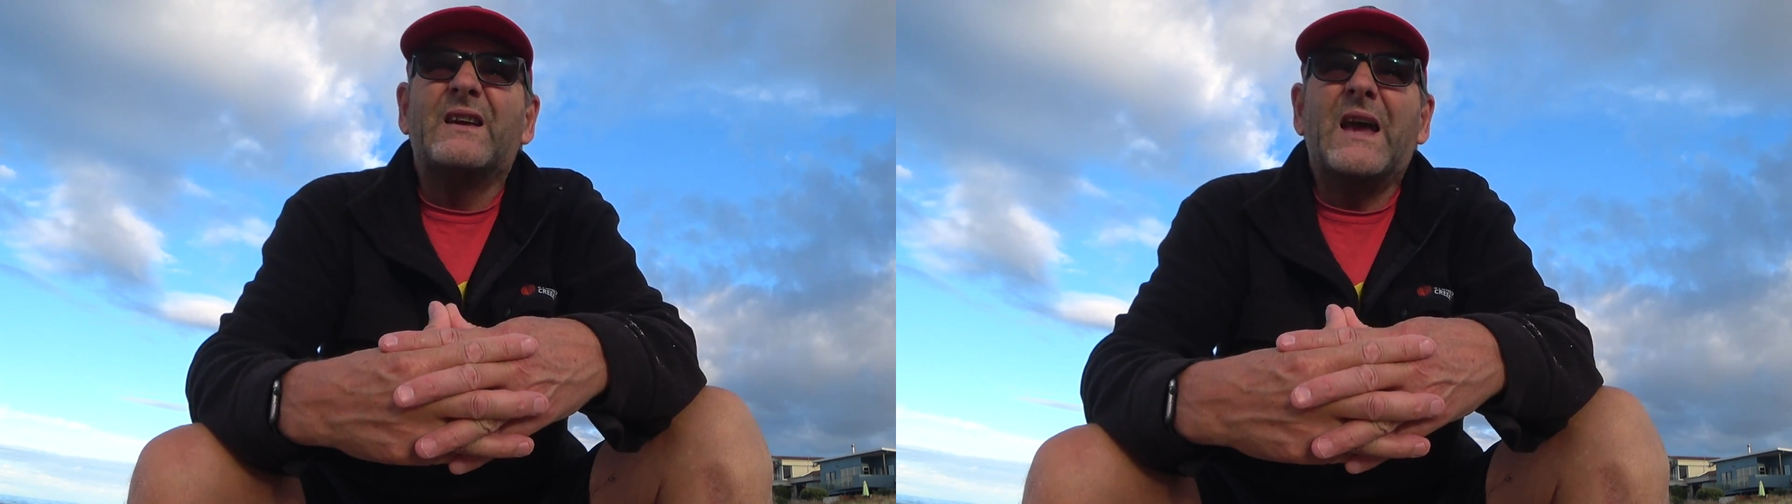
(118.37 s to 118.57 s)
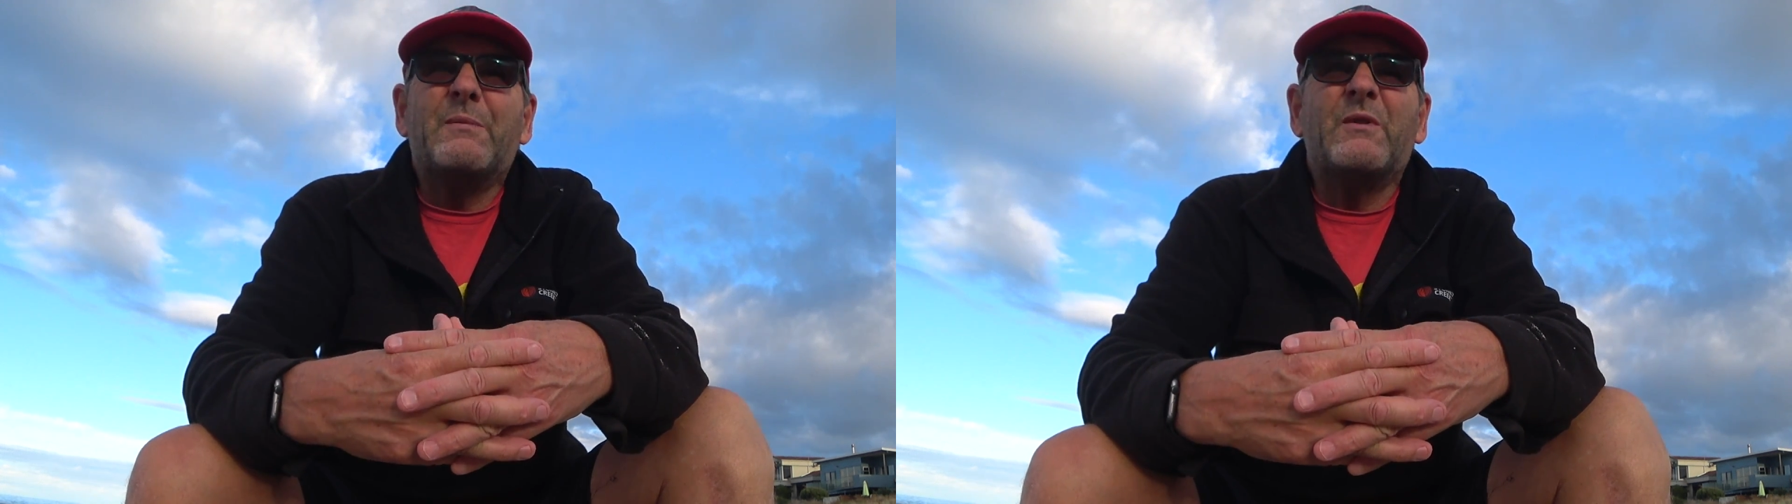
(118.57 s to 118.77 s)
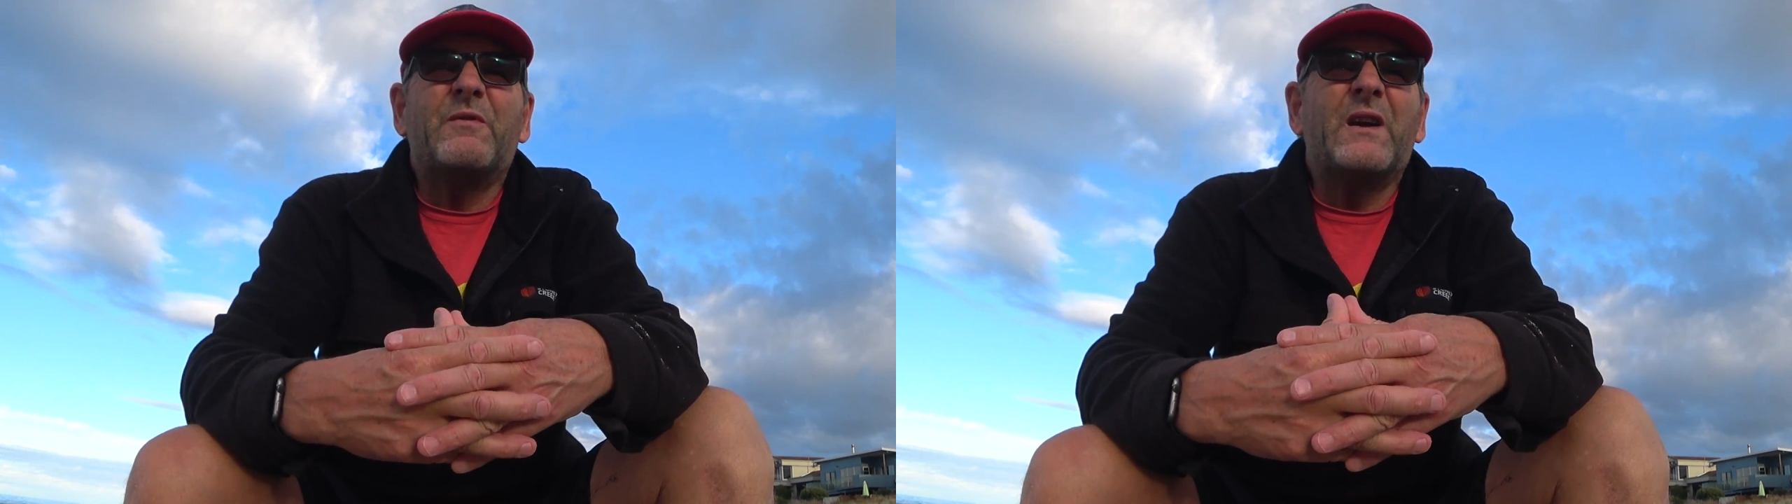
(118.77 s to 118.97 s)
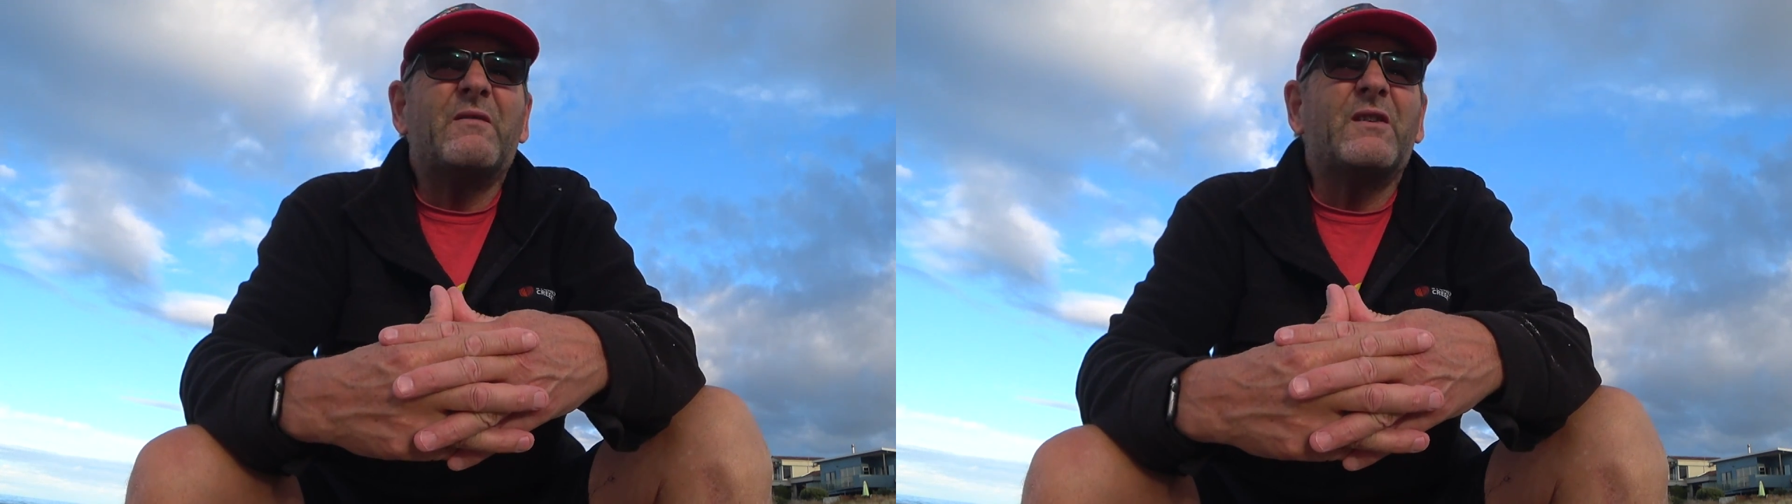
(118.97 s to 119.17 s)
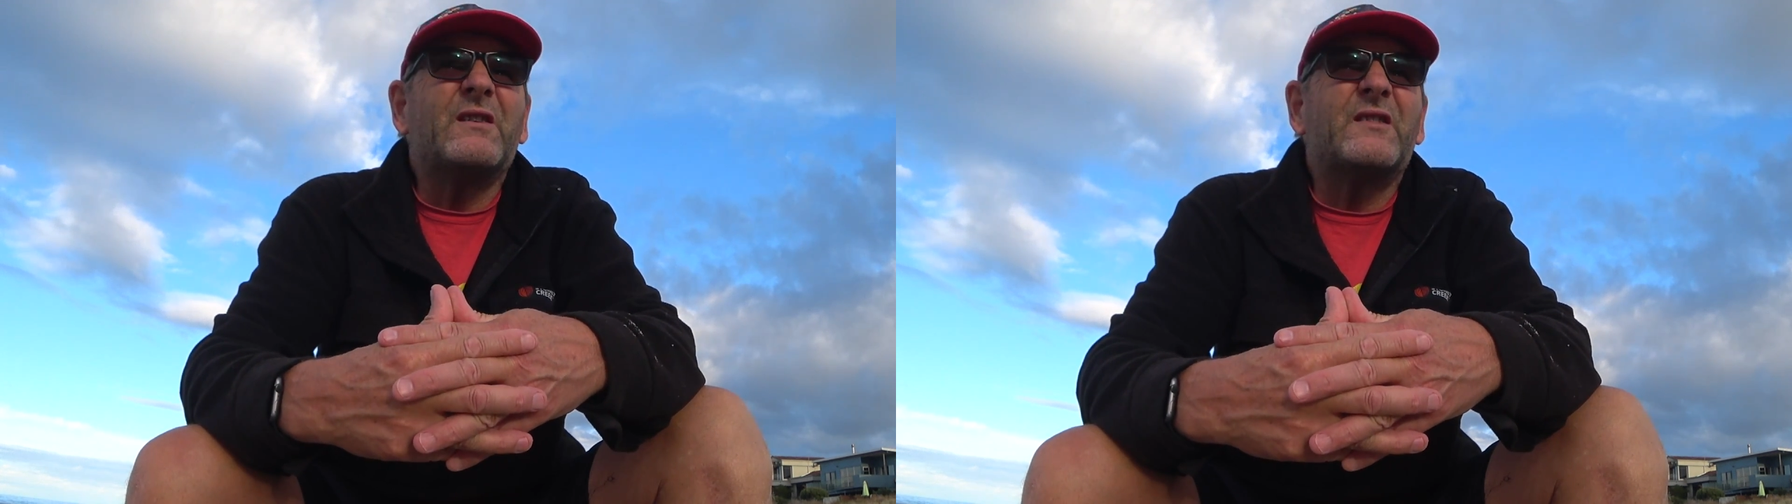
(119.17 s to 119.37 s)
Cabin
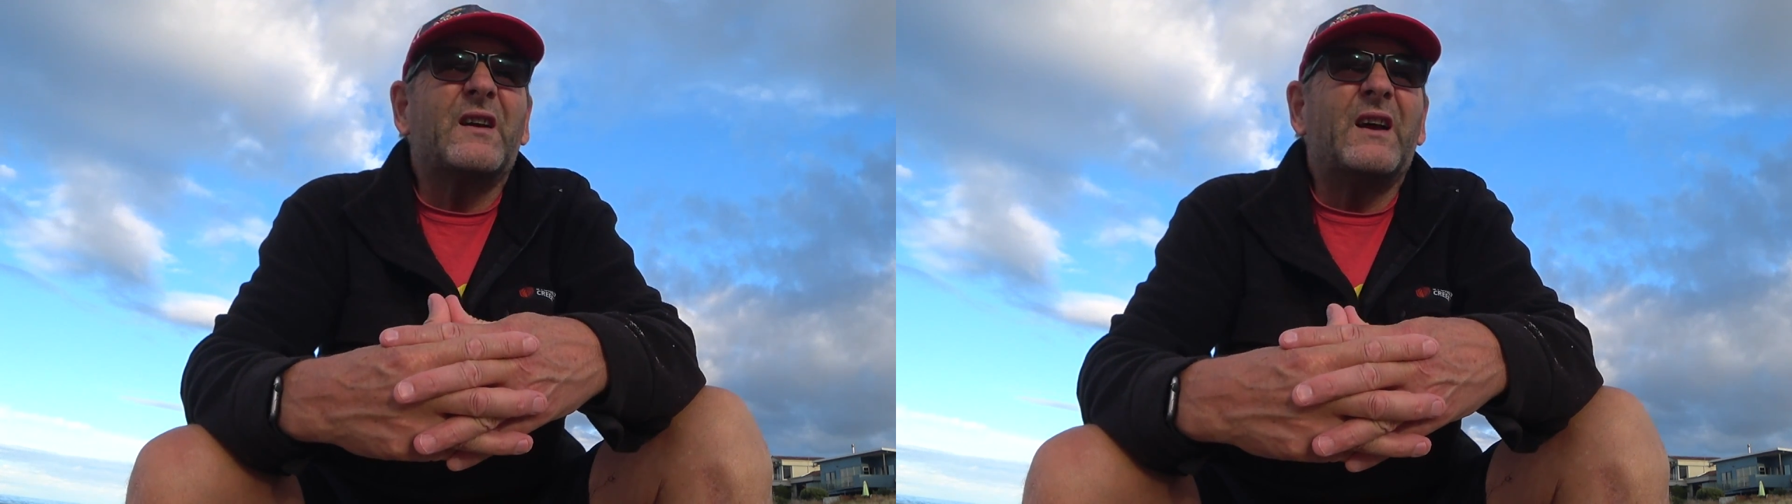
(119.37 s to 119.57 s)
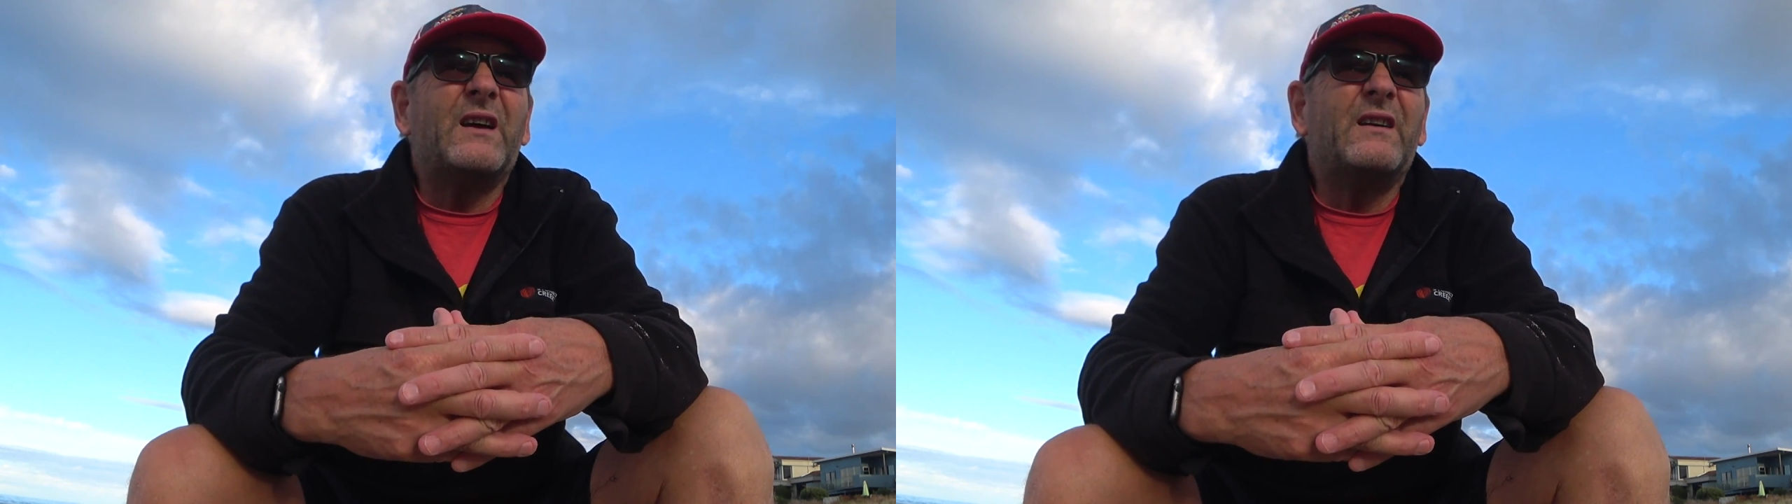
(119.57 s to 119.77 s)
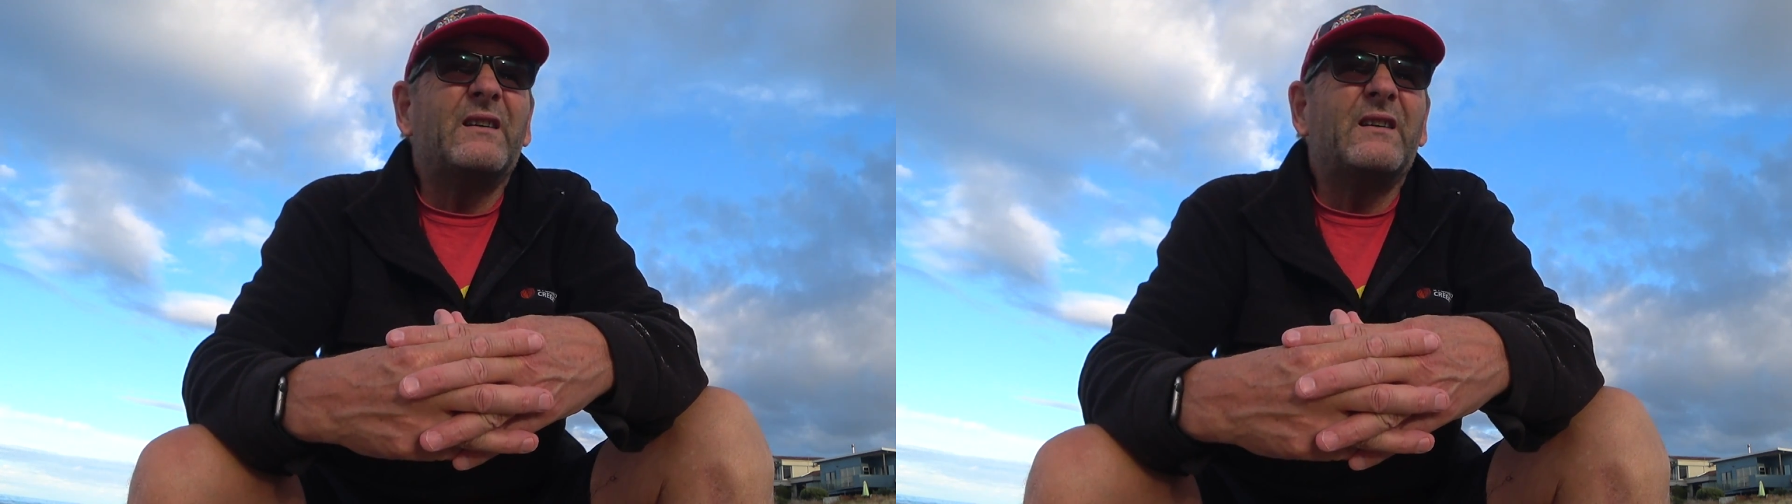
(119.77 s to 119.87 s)
fever is, uh,